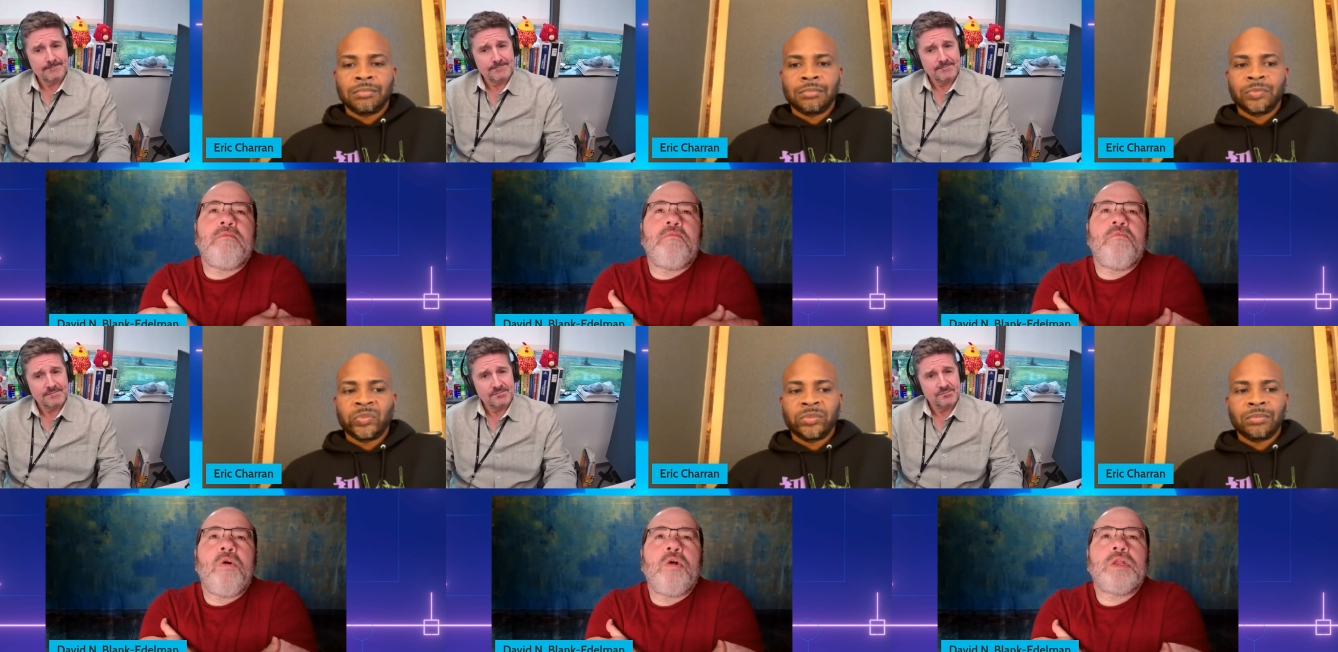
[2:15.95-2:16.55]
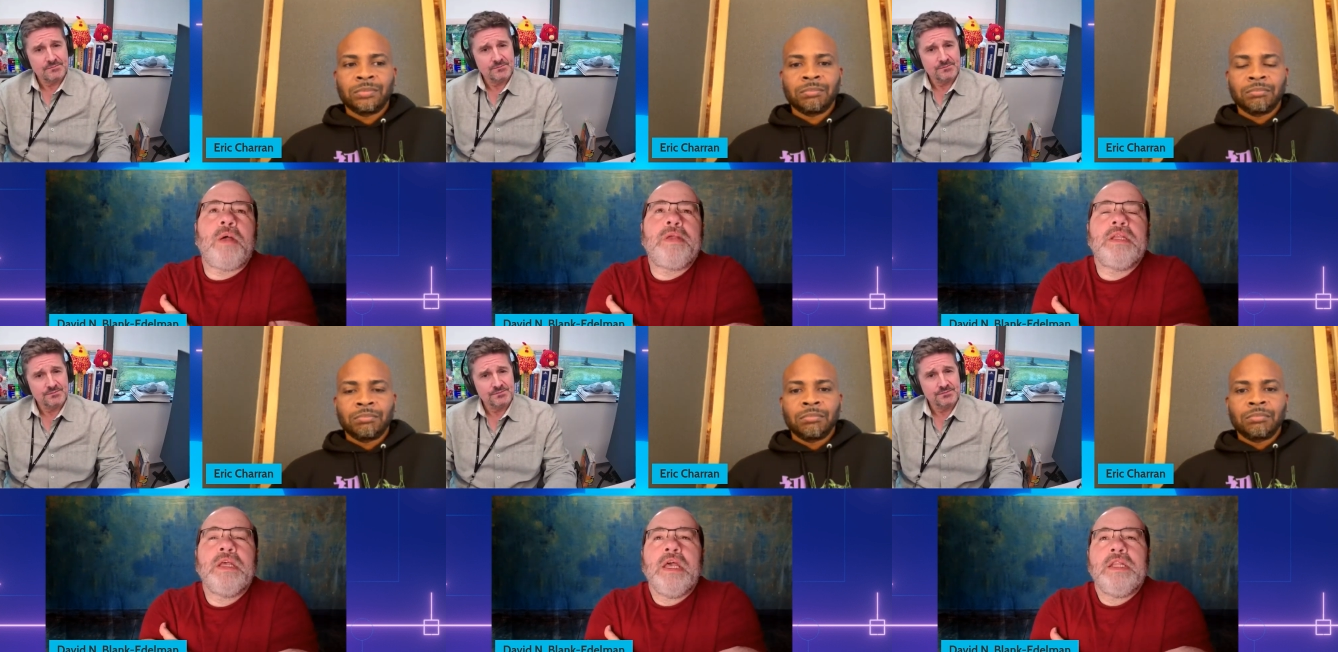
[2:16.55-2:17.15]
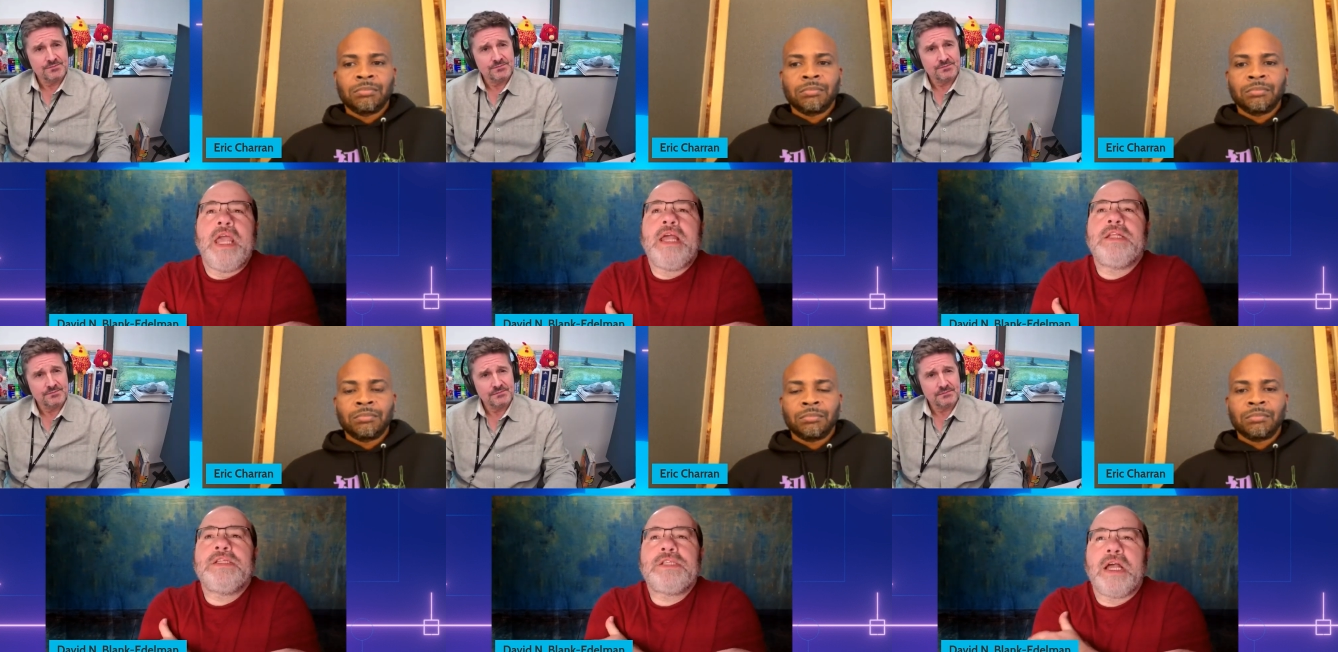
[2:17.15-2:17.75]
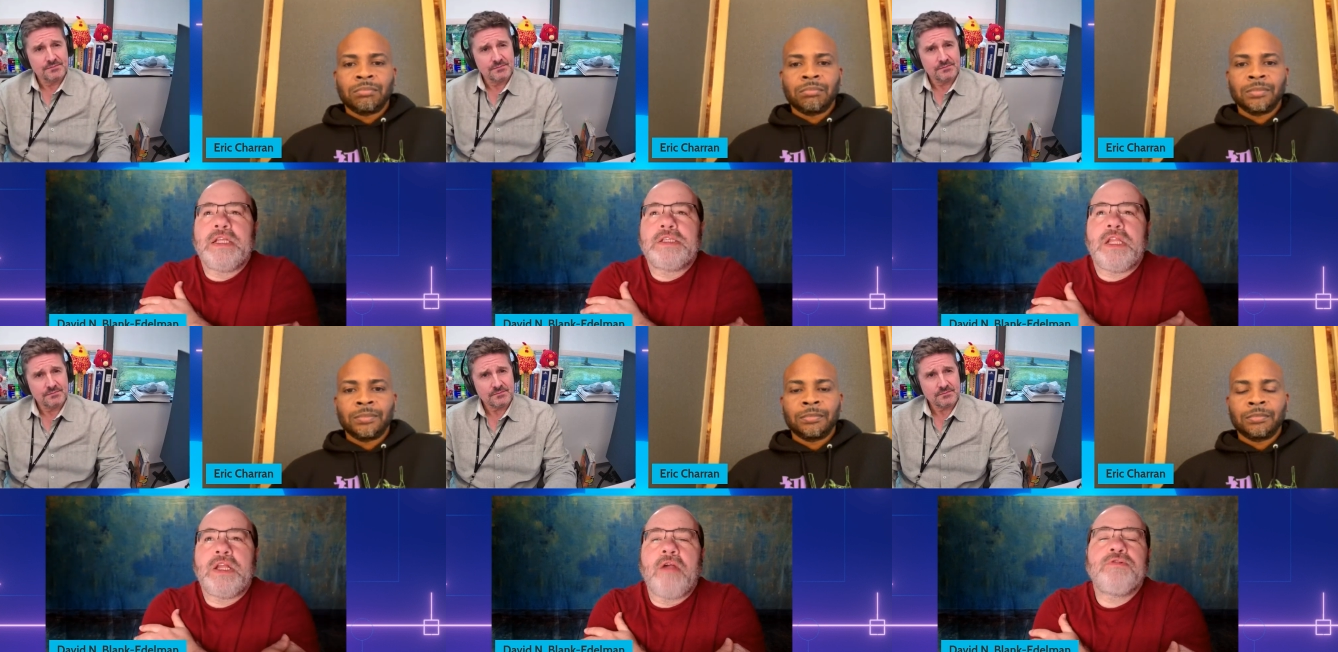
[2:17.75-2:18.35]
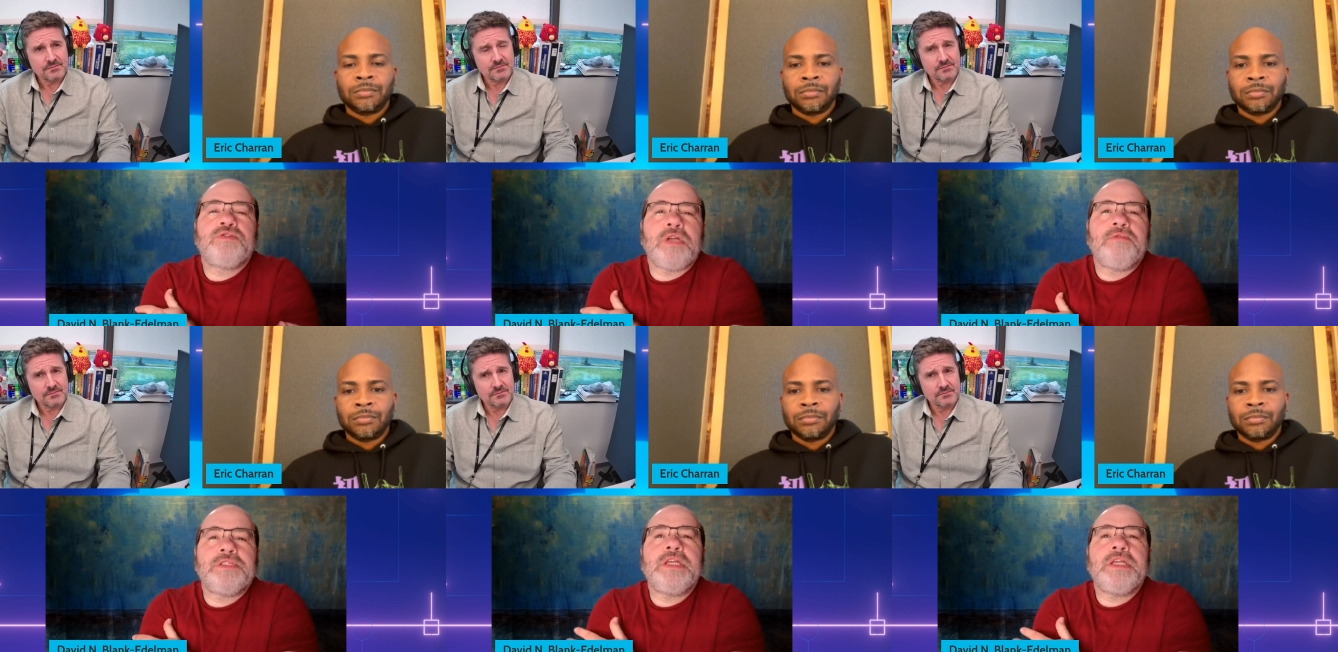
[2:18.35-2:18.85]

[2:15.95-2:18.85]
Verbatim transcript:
Speaker 1: multi. I mean, data design is clear. I was I was